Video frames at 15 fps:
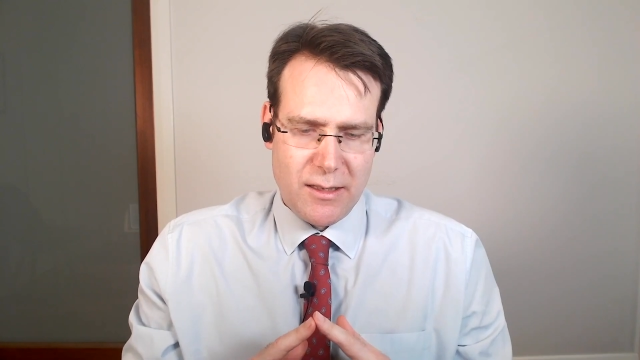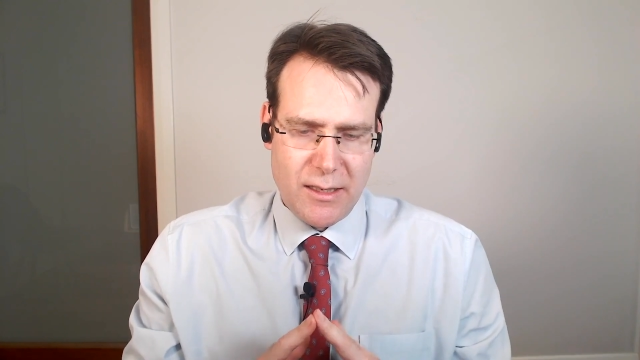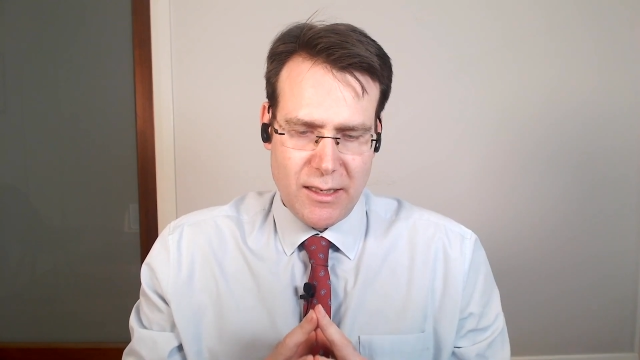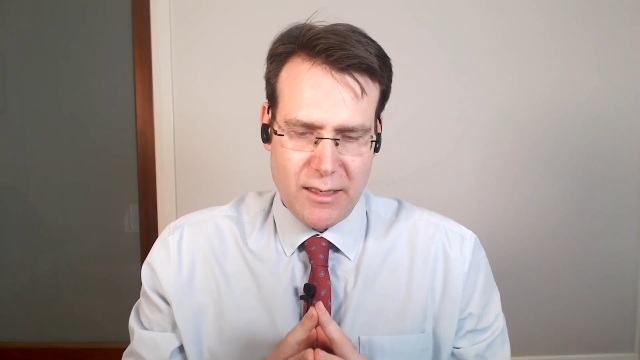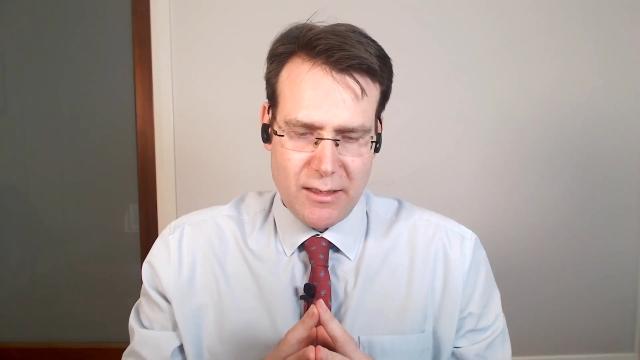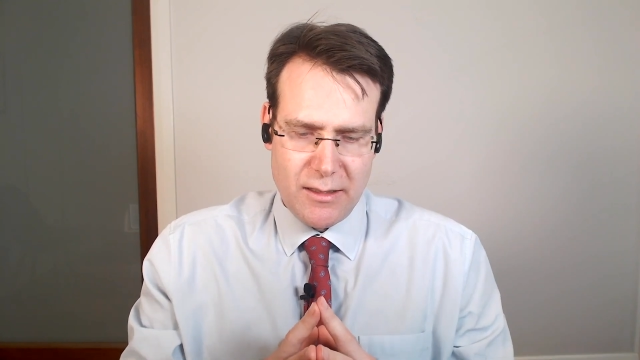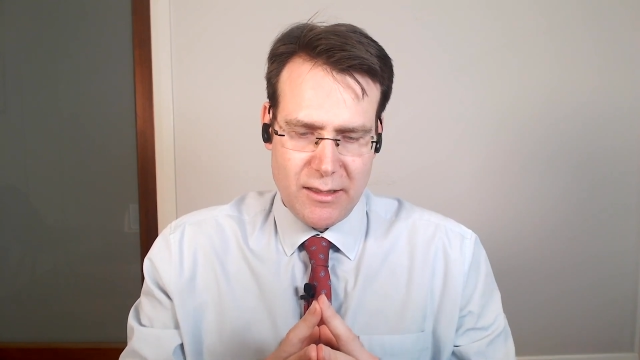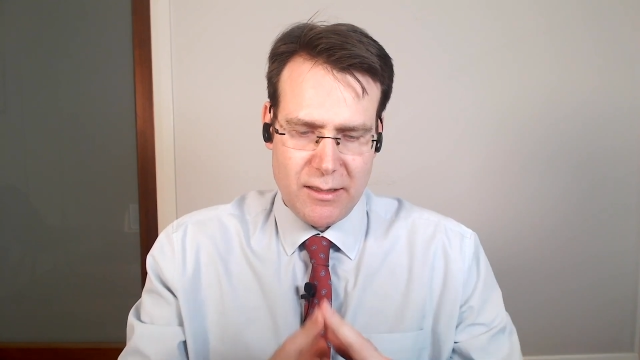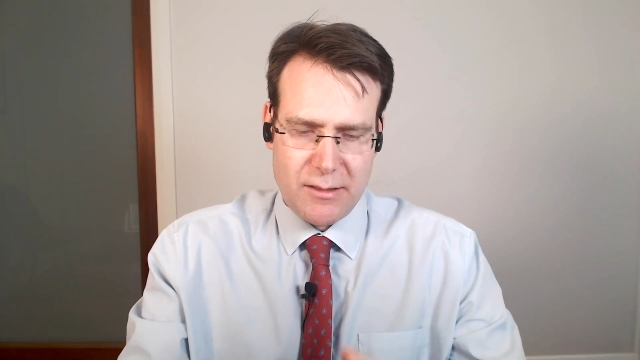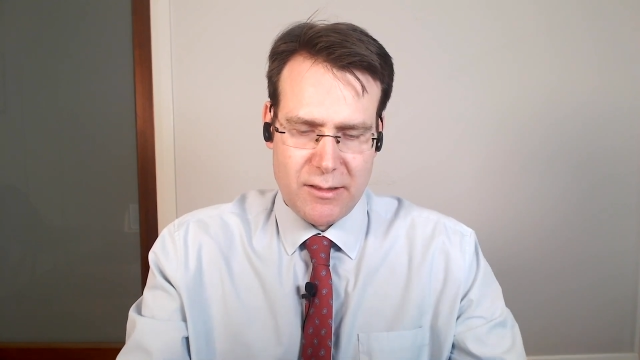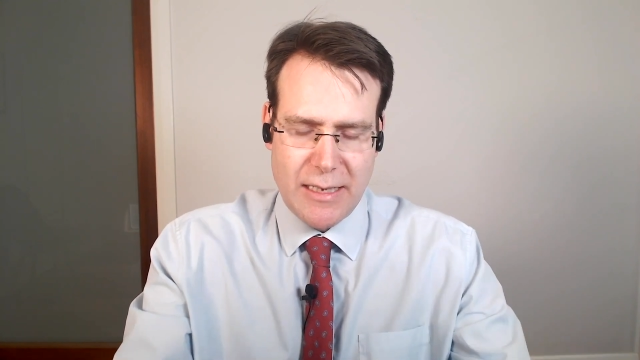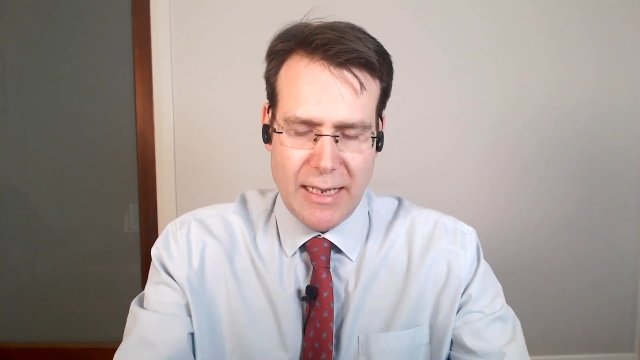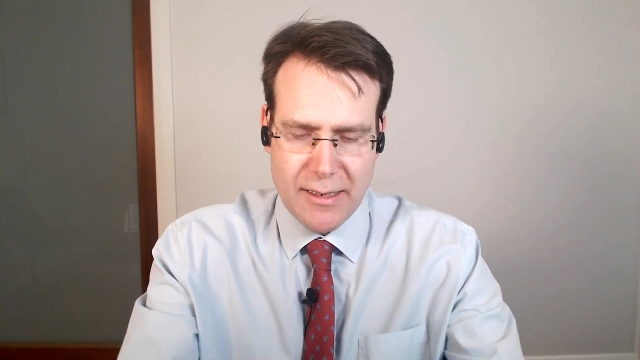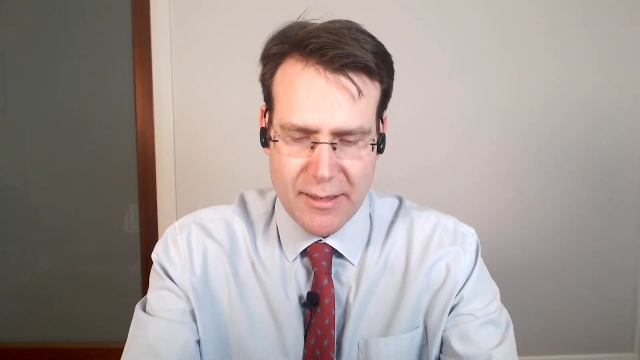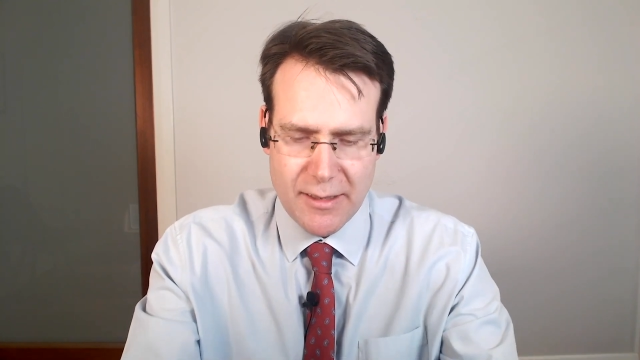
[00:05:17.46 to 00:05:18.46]
The
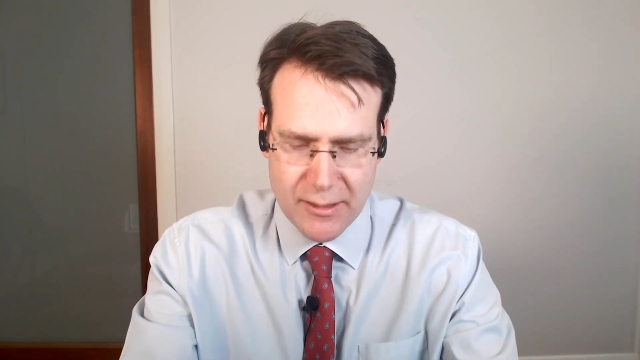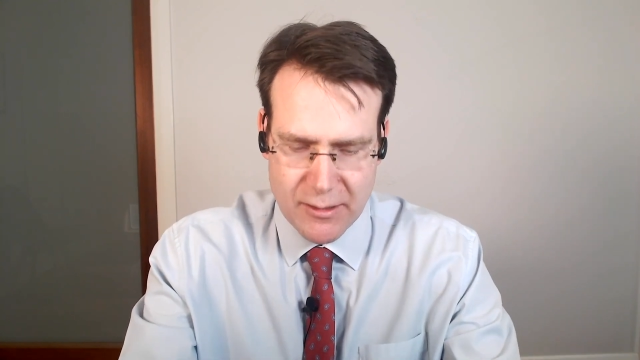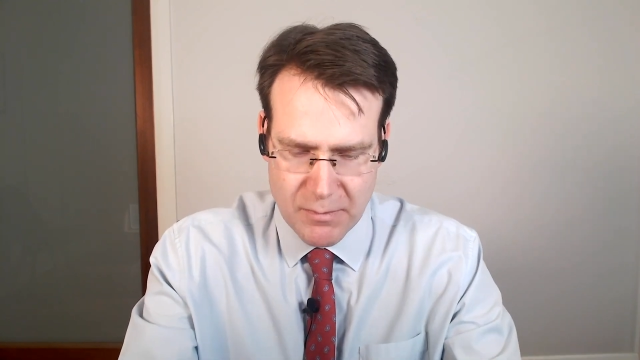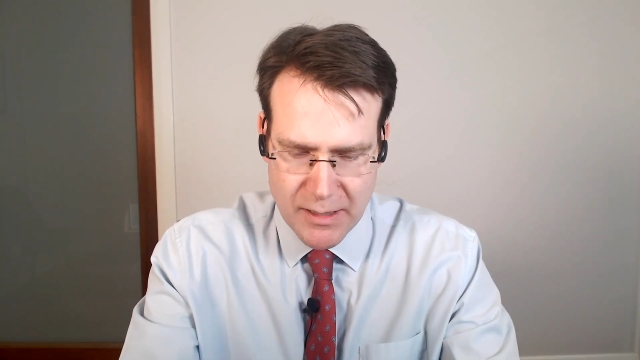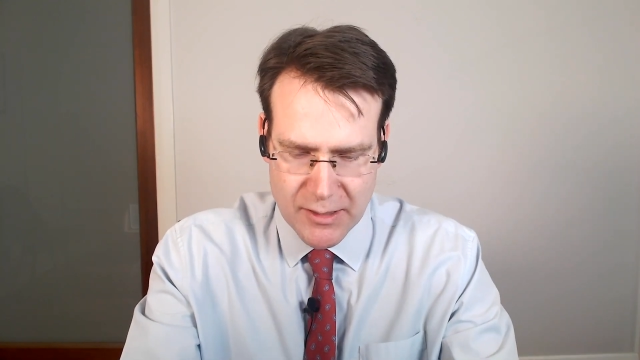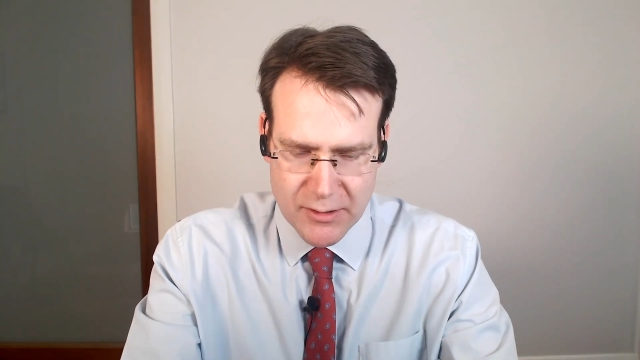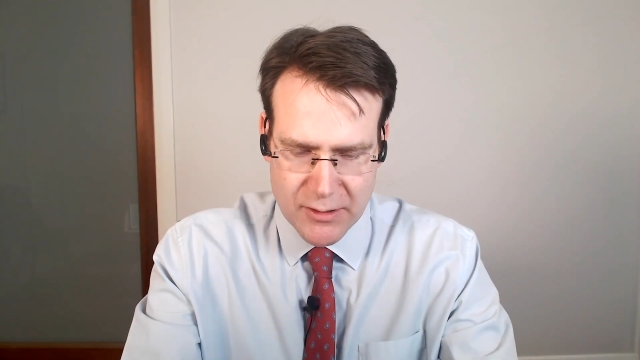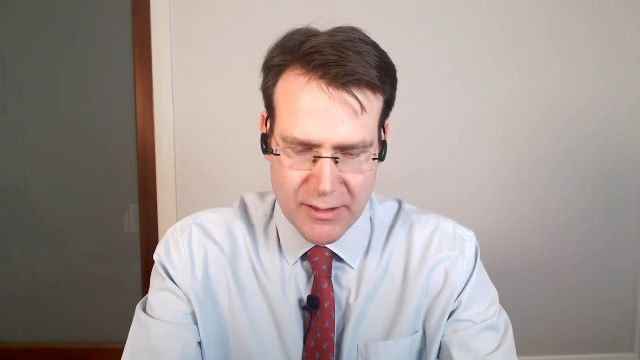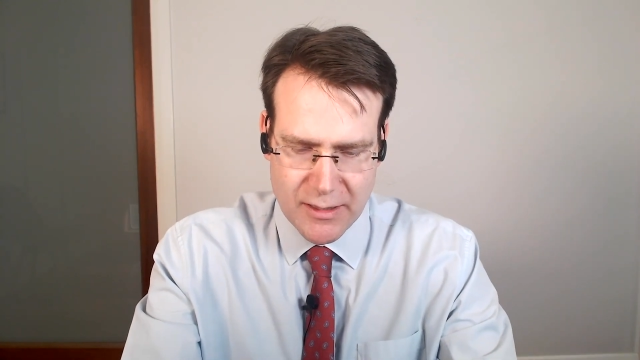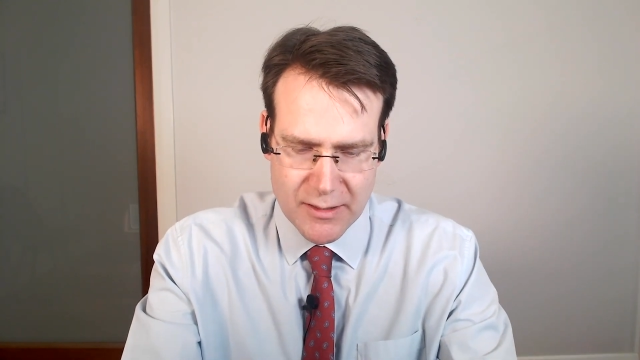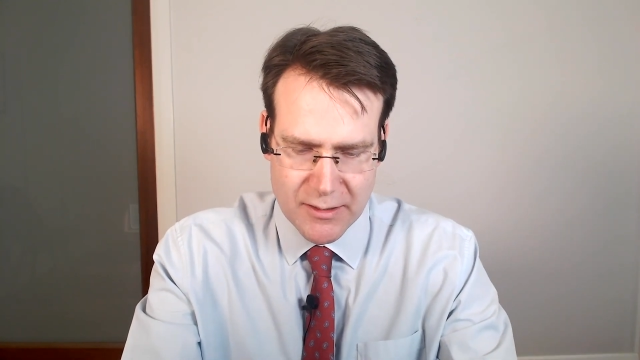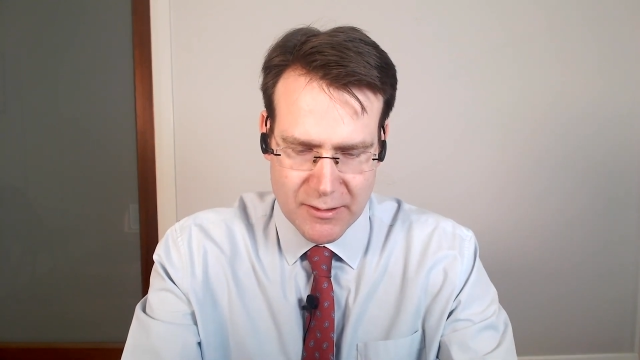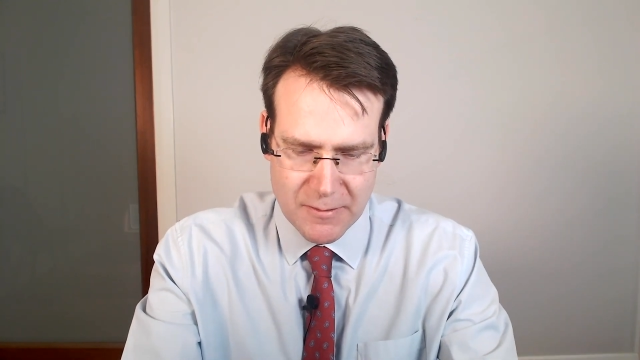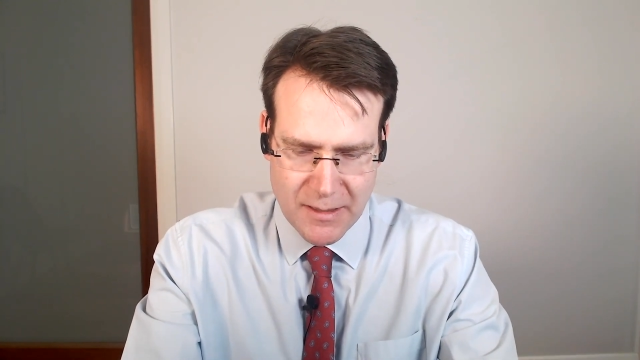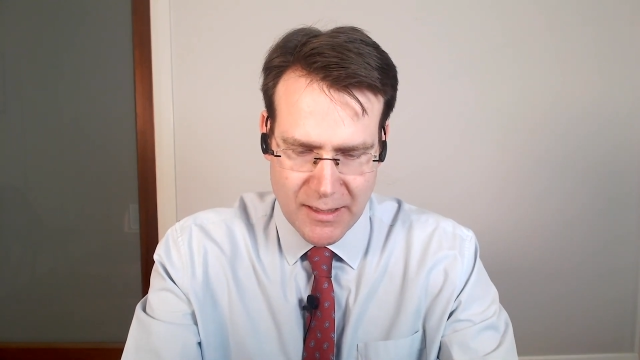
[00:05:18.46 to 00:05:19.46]
second thing to mention
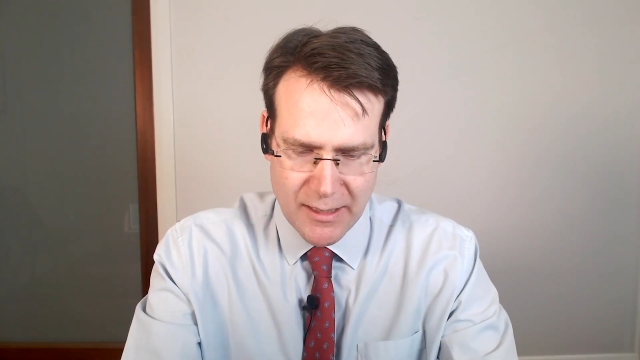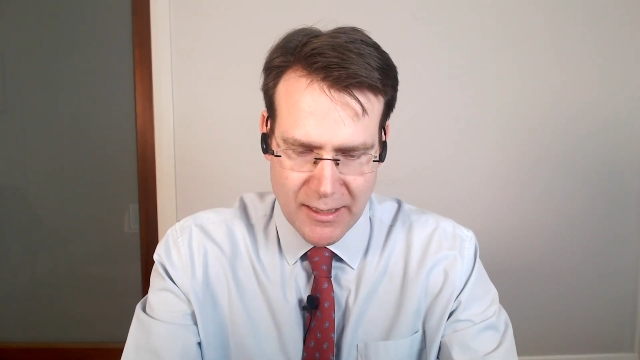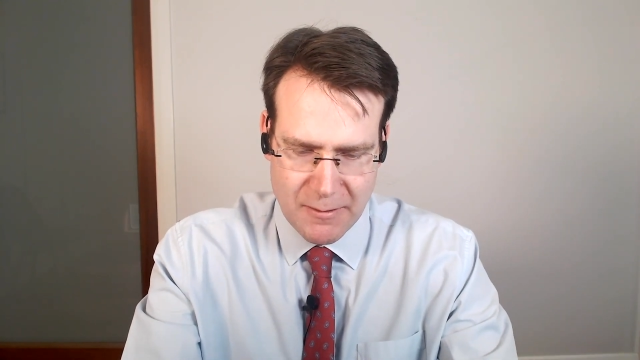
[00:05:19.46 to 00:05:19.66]
is,